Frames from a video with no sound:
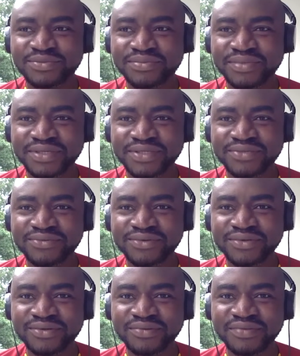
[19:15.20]
best
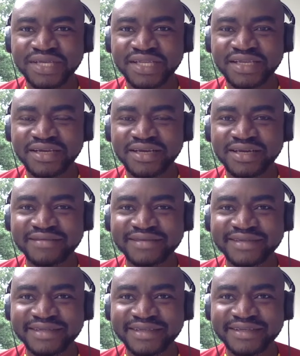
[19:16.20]
World Cup that I have
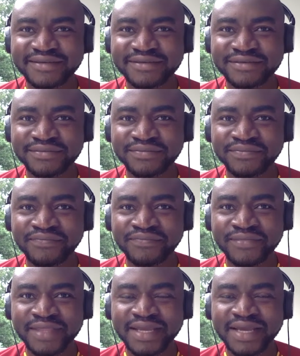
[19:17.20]
seen.
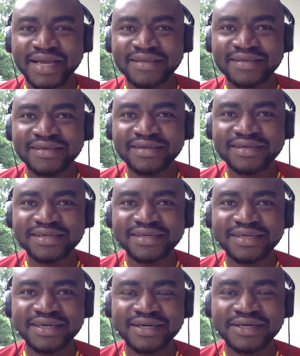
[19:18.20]
I think
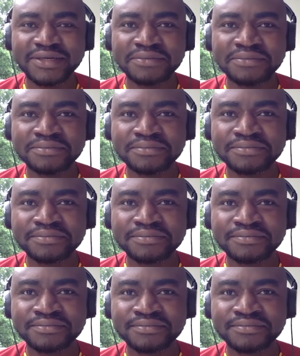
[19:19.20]
the